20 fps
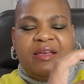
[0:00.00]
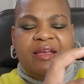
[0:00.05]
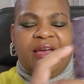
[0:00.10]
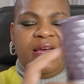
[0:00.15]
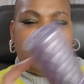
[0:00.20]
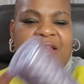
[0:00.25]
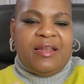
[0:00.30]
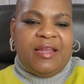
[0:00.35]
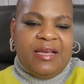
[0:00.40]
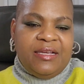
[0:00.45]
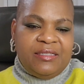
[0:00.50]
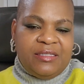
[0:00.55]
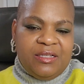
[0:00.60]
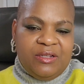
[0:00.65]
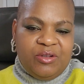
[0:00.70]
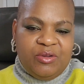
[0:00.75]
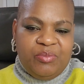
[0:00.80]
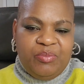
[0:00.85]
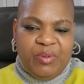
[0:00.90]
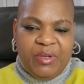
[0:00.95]
Got a nice
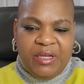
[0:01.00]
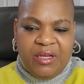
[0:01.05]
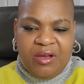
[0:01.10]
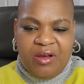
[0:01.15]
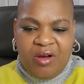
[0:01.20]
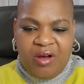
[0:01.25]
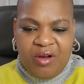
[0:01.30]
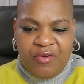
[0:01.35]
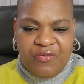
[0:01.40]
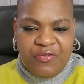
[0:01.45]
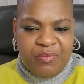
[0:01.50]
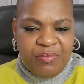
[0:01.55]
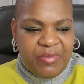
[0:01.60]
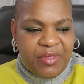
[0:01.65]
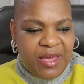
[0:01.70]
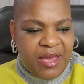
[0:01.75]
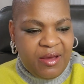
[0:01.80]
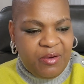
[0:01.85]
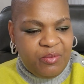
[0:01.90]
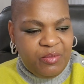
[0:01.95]
little bit gone from
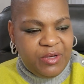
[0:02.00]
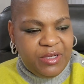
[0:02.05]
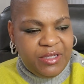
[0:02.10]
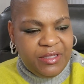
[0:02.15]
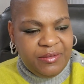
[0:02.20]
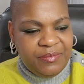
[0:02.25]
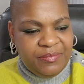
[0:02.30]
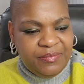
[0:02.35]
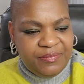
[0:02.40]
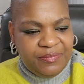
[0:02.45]
that one.